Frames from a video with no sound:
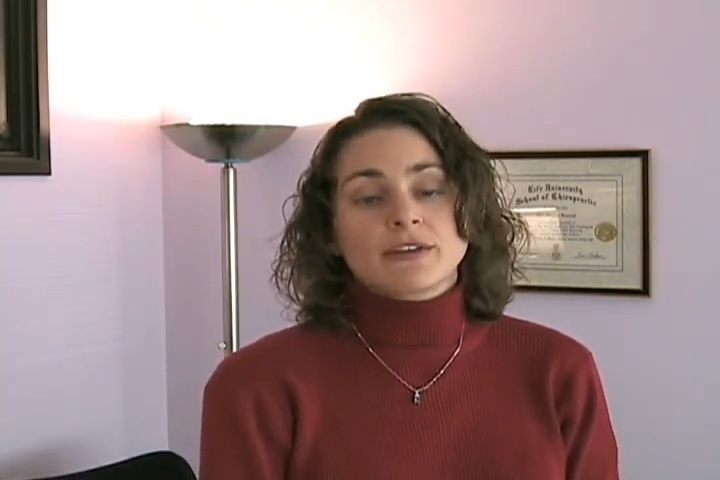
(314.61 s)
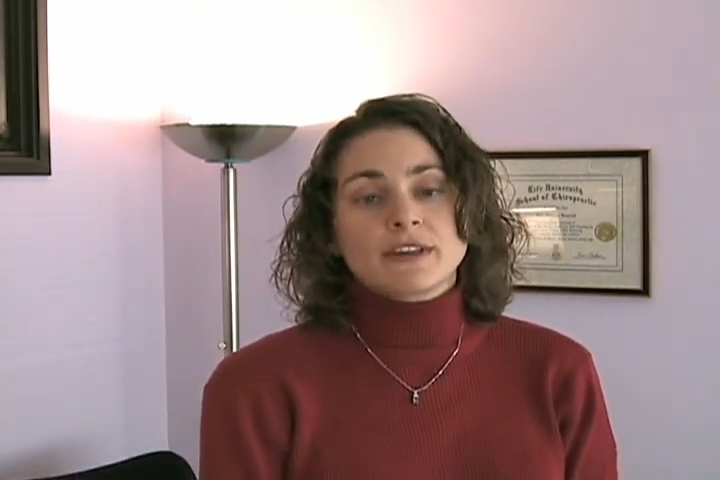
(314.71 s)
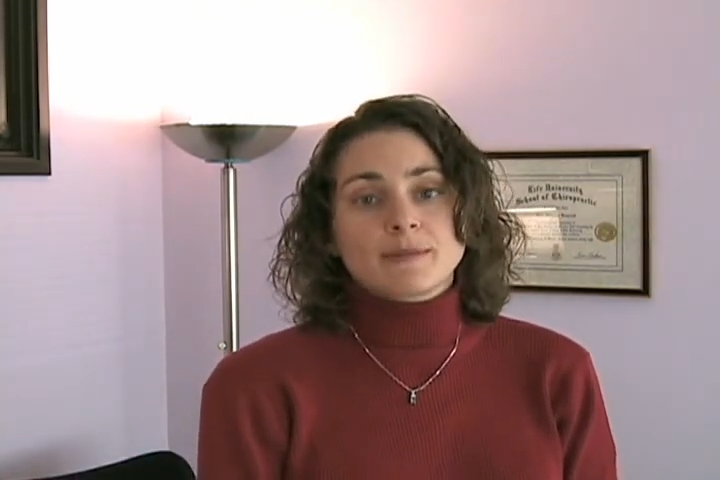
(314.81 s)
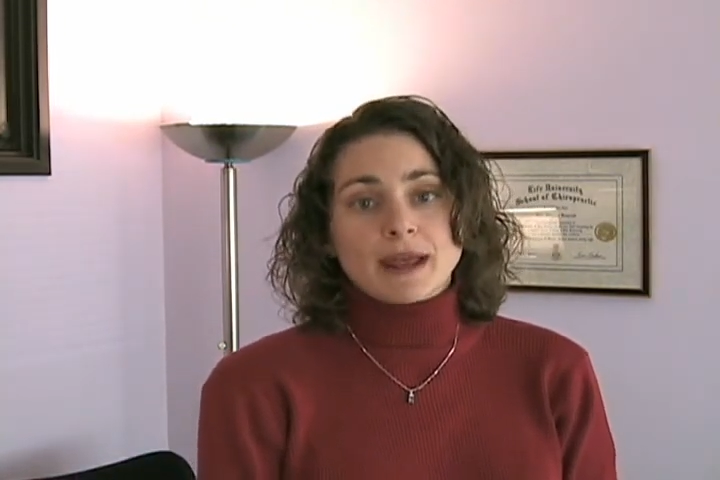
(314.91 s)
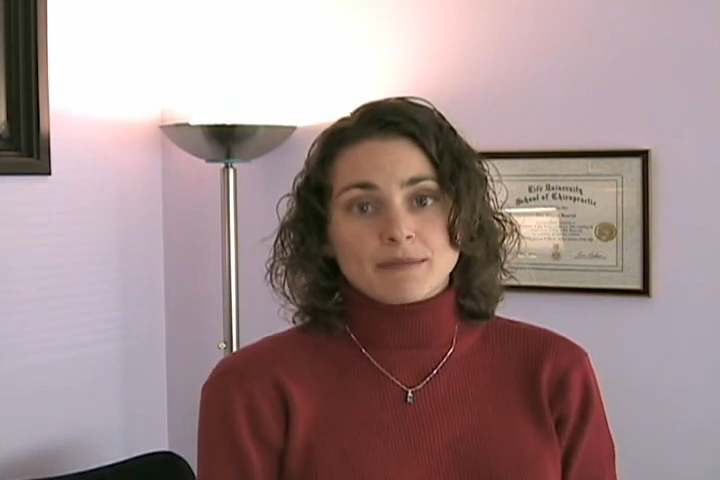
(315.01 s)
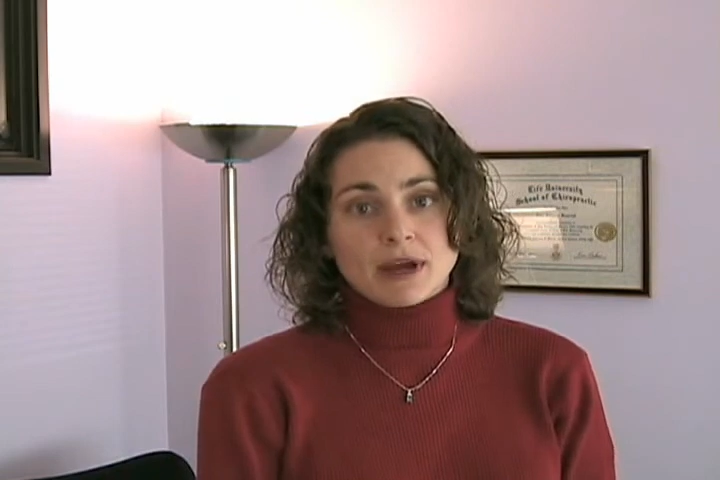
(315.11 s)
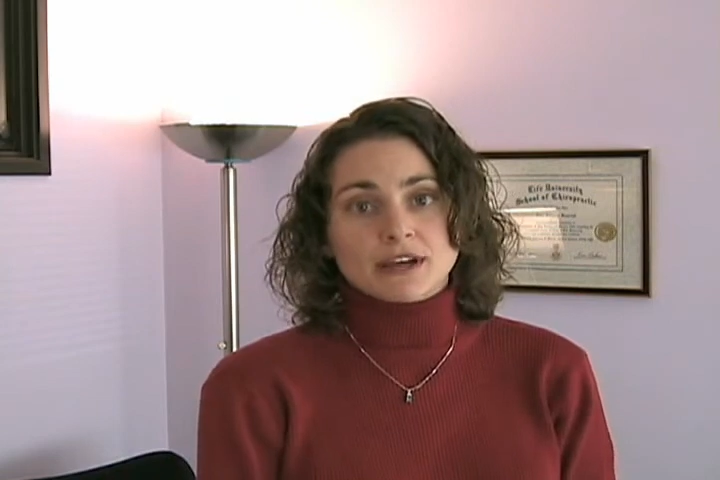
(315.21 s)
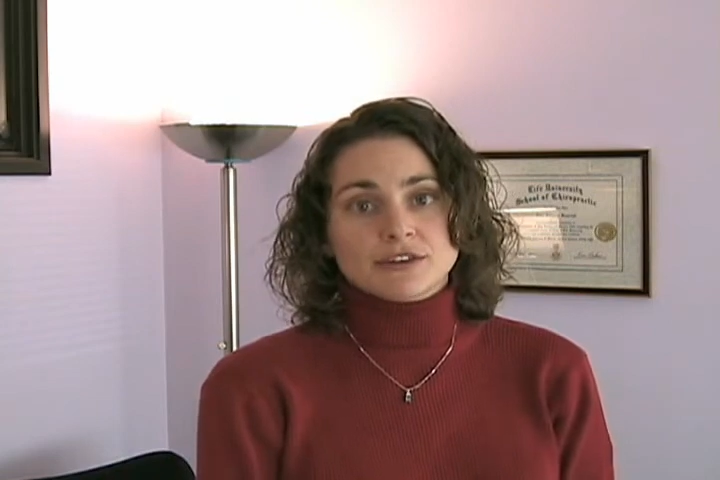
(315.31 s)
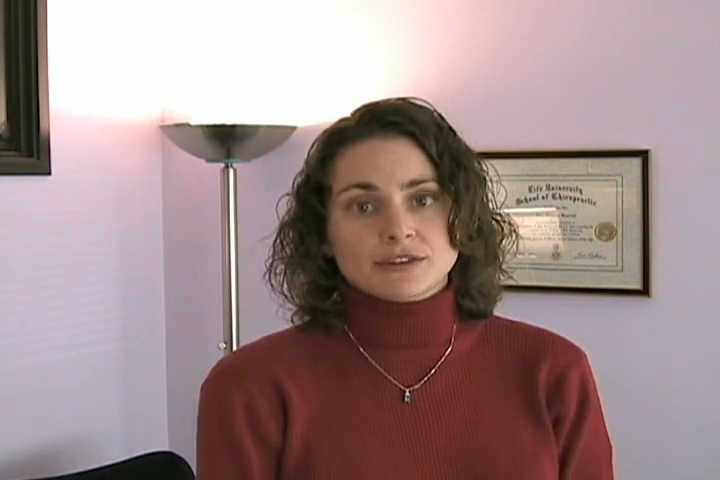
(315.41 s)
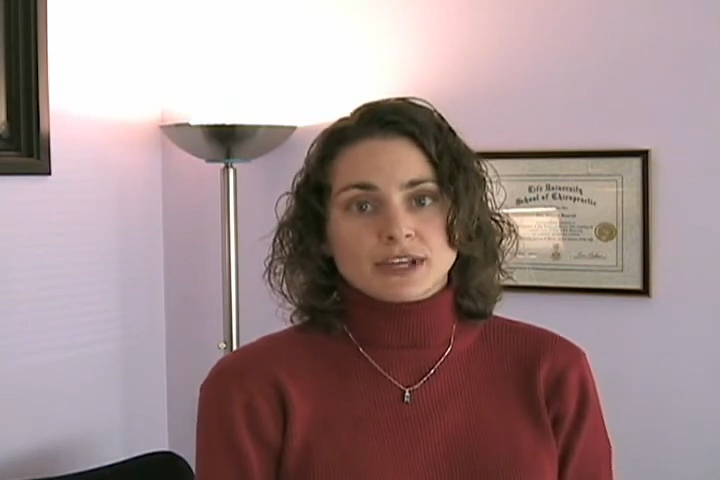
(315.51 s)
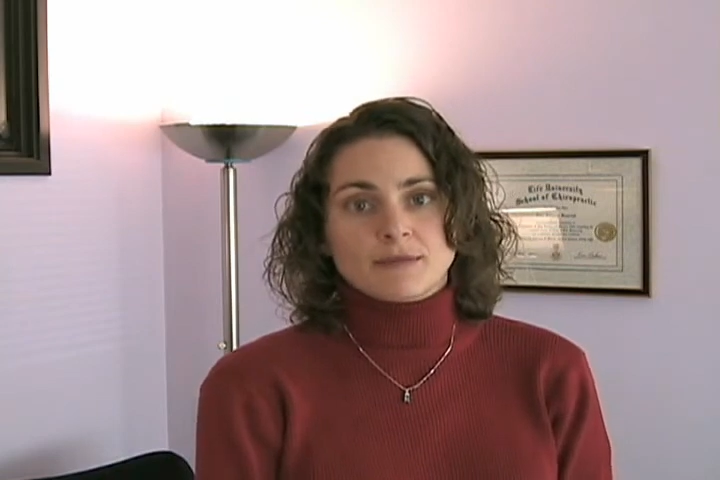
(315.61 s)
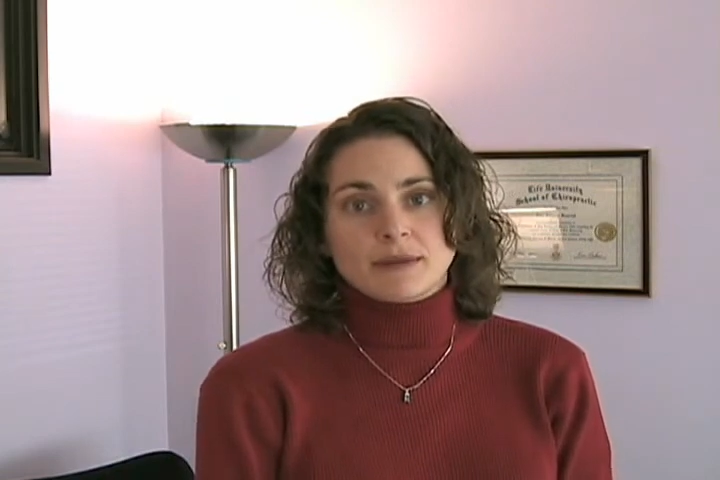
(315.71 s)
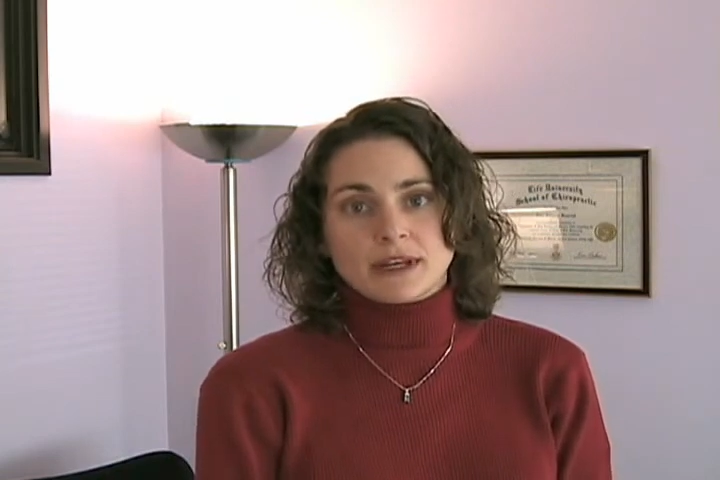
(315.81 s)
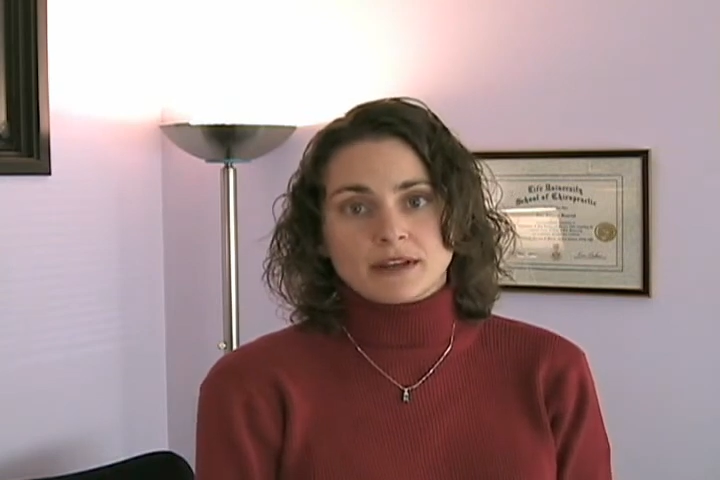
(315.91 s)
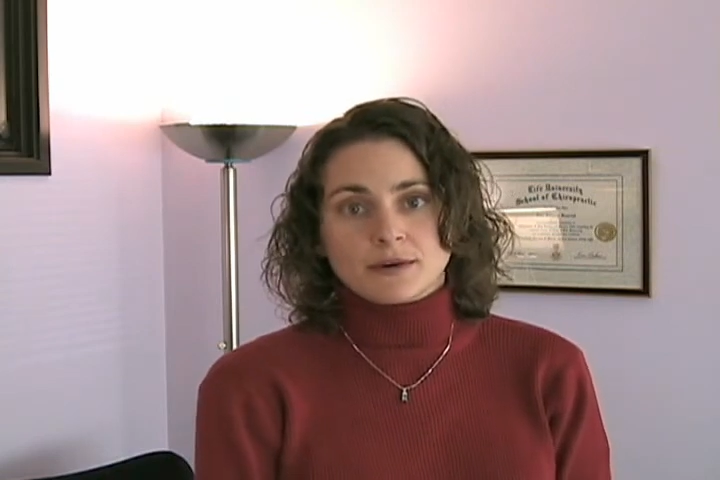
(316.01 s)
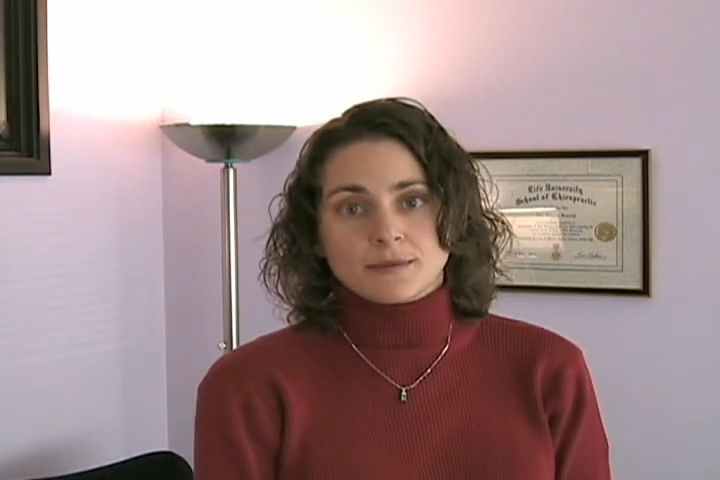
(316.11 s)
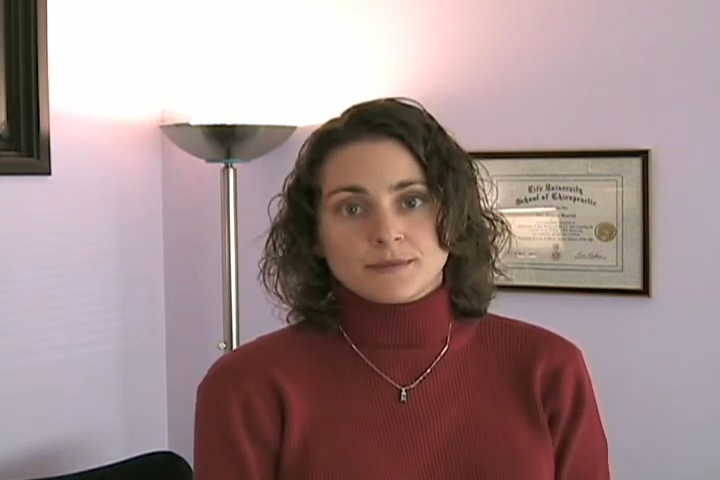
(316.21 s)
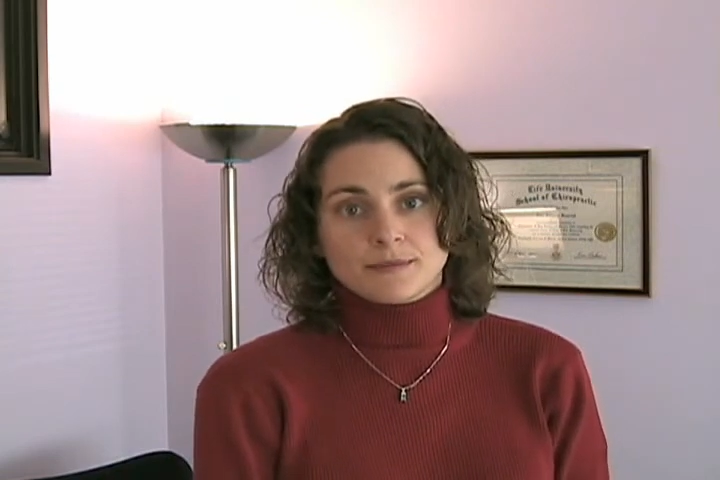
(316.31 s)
these bad postures can be to you.